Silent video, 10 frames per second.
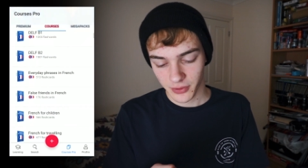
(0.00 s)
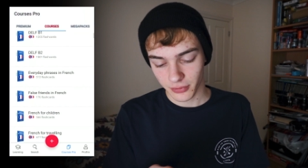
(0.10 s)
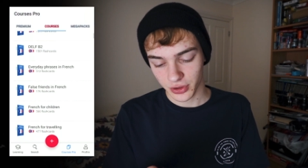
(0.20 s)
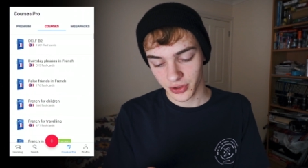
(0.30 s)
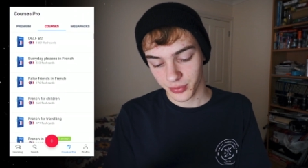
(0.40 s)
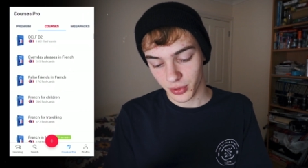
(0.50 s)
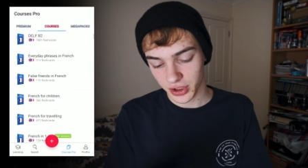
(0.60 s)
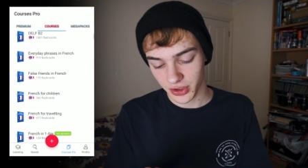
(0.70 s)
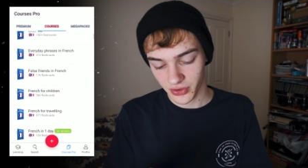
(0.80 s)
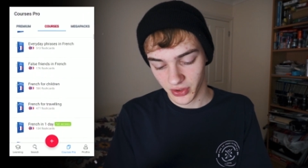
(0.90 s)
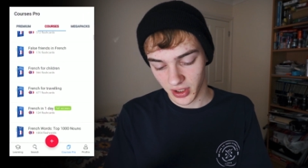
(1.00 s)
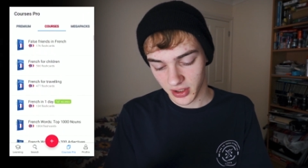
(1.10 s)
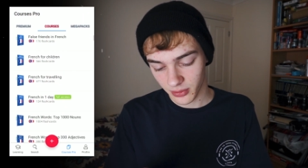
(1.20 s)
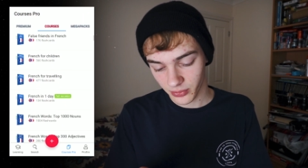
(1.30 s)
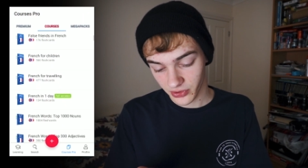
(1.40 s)
French expressions and
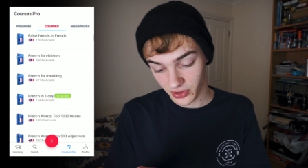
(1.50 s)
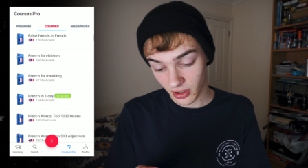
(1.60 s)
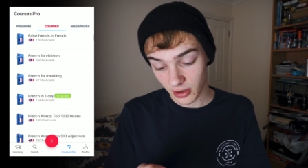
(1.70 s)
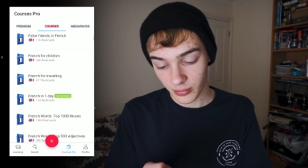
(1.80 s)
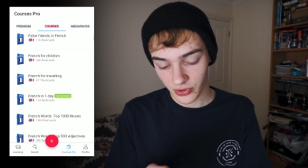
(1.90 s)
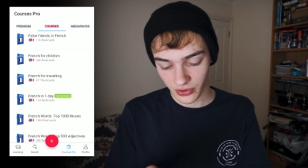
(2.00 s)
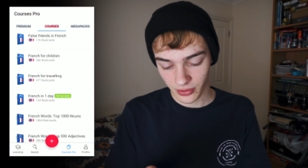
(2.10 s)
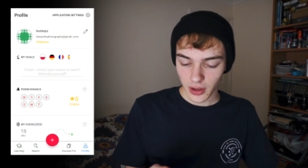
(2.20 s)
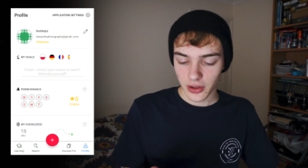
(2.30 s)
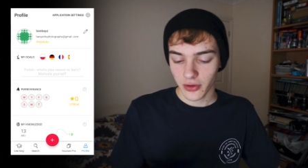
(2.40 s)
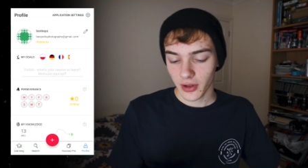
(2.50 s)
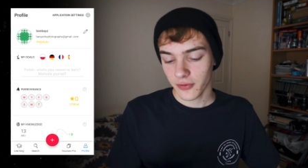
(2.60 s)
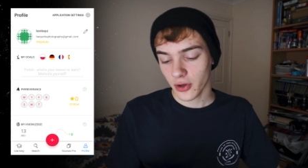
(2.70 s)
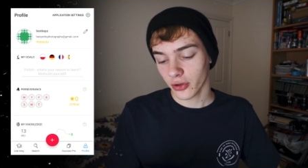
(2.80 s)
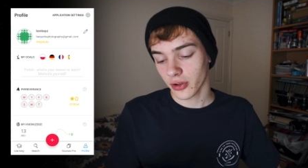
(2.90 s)
idioms, synonyms. And then
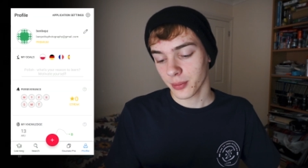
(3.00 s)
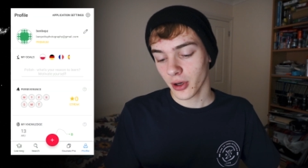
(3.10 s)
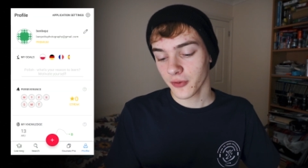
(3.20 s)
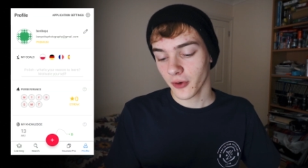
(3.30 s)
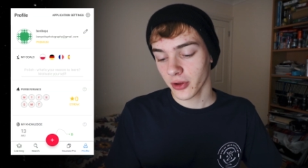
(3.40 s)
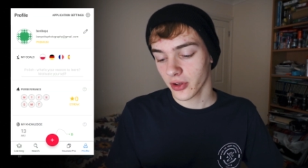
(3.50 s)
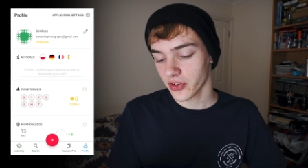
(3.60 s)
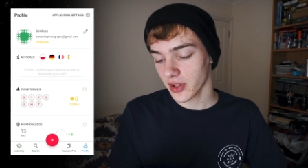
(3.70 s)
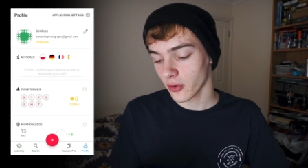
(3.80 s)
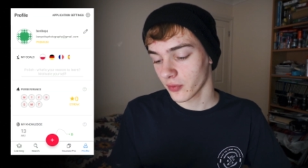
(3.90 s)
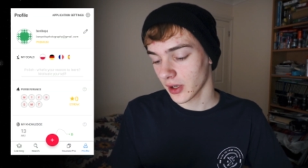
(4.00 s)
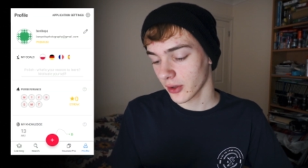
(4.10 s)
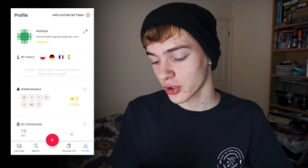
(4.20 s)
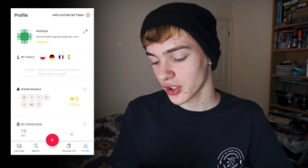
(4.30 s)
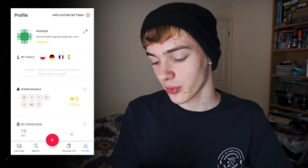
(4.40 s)
if you go on your profile, you can see all the
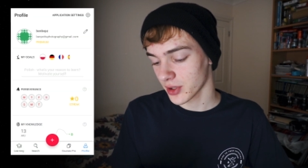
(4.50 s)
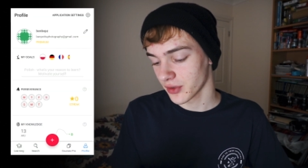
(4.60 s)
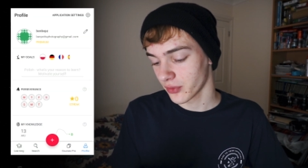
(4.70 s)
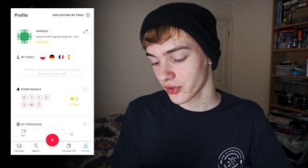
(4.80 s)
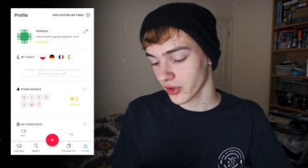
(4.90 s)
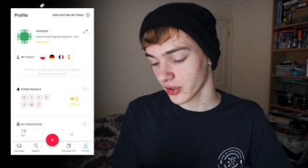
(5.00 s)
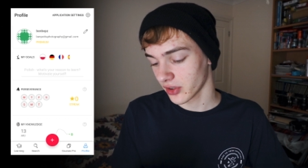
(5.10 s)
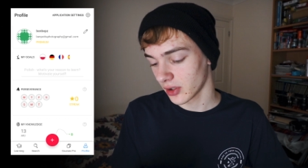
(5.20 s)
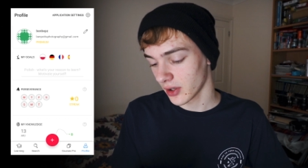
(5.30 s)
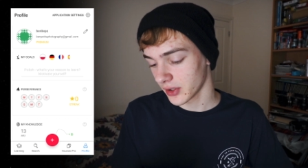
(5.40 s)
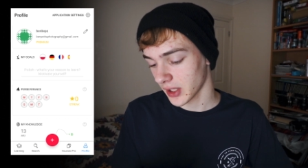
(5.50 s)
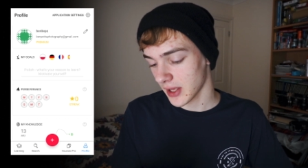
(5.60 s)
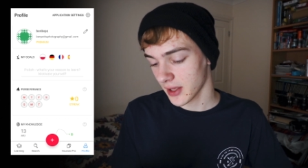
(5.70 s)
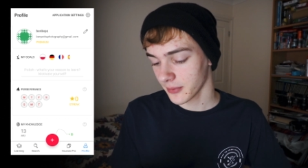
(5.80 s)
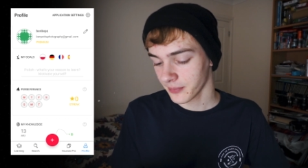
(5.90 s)
languages which you've started learning
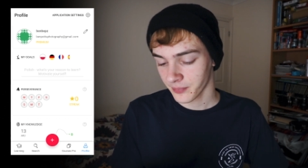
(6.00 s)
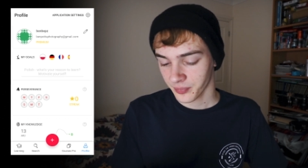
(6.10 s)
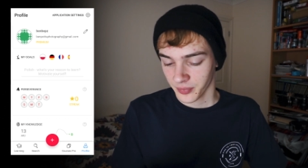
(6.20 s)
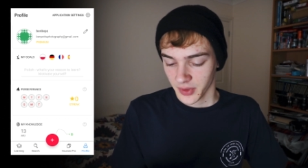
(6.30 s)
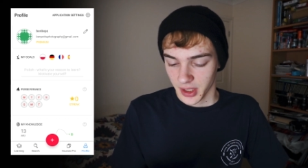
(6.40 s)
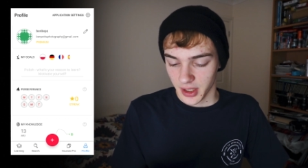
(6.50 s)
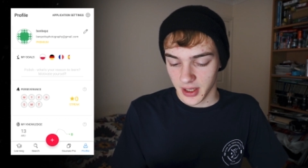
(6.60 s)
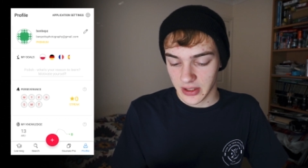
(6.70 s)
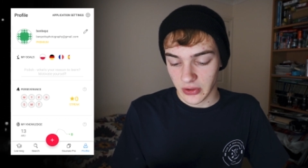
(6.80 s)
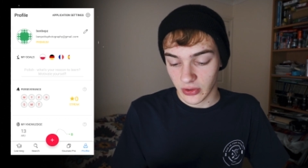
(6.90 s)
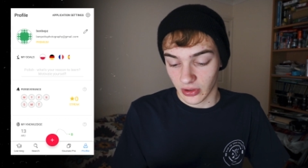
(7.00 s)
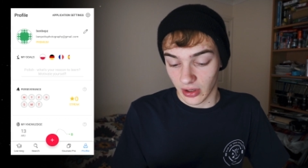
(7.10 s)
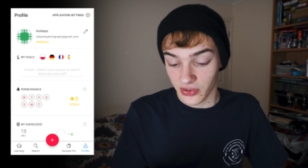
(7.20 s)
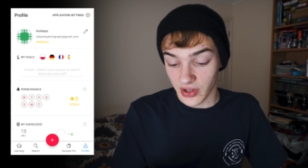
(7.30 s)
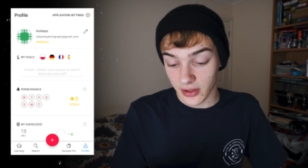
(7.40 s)
here. And you can
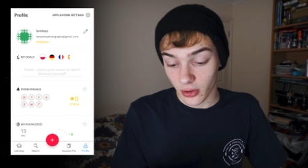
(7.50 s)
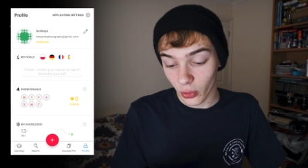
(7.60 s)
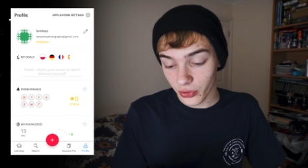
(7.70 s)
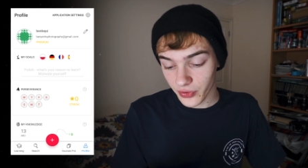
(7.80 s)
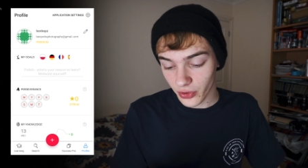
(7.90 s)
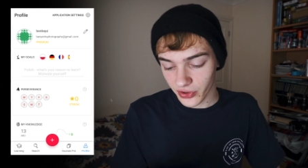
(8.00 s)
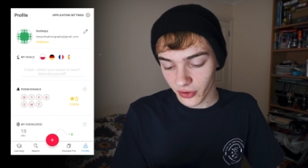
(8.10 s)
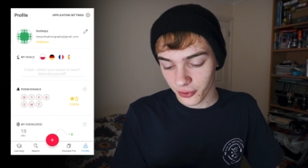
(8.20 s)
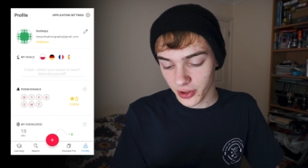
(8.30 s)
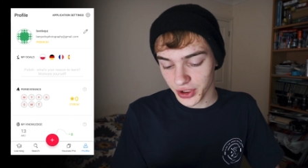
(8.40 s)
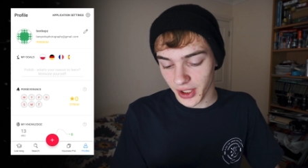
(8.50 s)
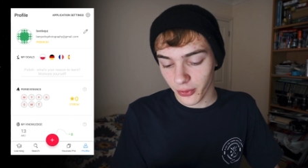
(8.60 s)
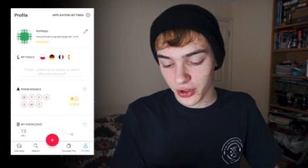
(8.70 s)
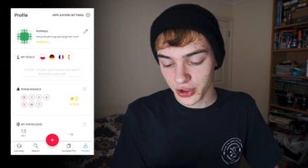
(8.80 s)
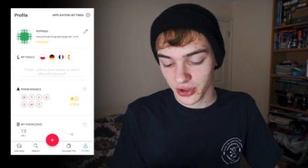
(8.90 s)
set goals for yourself for each
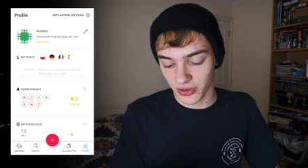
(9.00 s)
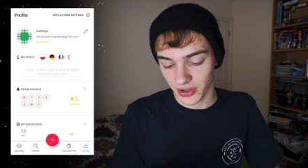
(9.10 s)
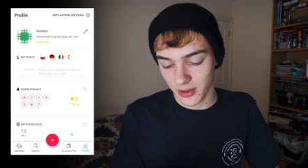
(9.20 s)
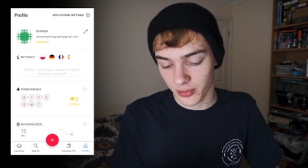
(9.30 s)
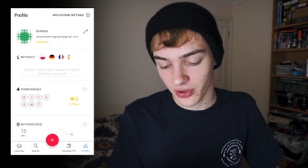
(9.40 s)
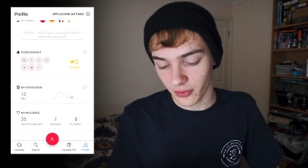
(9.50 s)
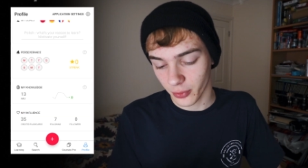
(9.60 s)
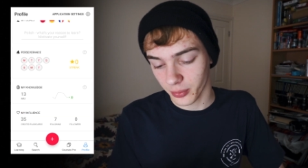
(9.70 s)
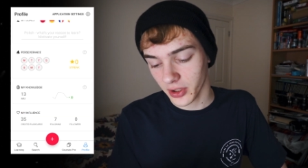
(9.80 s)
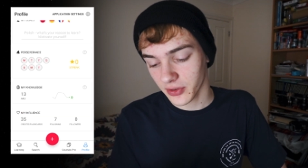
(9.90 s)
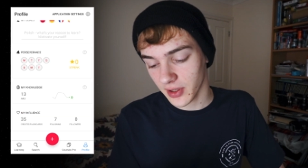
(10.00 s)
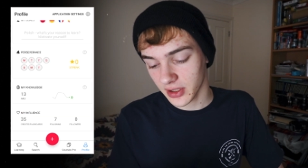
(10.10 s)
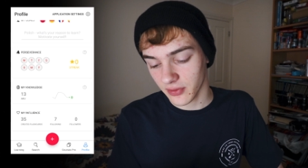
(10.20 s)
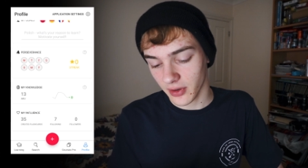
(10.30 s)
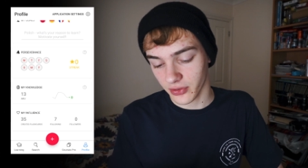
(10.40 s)
language to keep yourself more
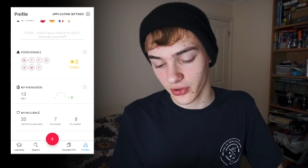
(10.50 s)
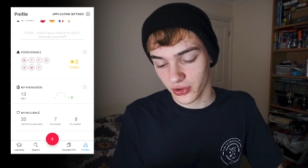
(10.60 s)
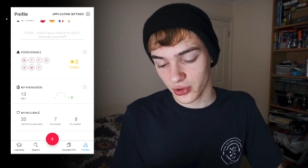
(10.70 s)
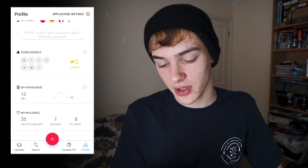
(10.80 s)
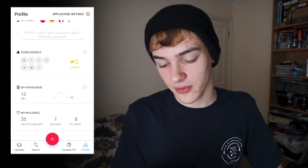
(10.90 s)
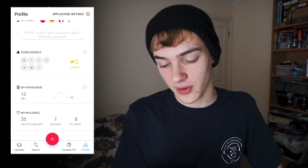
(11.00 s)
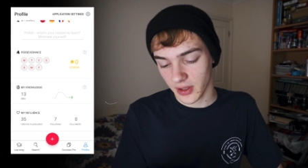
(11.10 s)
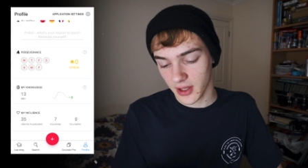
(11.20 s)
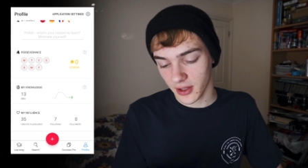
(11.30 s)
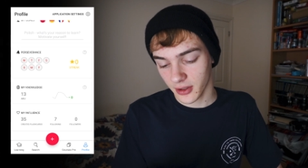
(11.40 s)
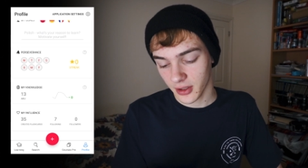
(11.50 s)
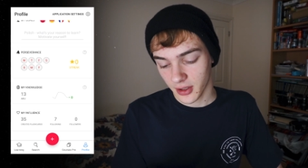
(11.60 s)
motivated. There is a streak thing here.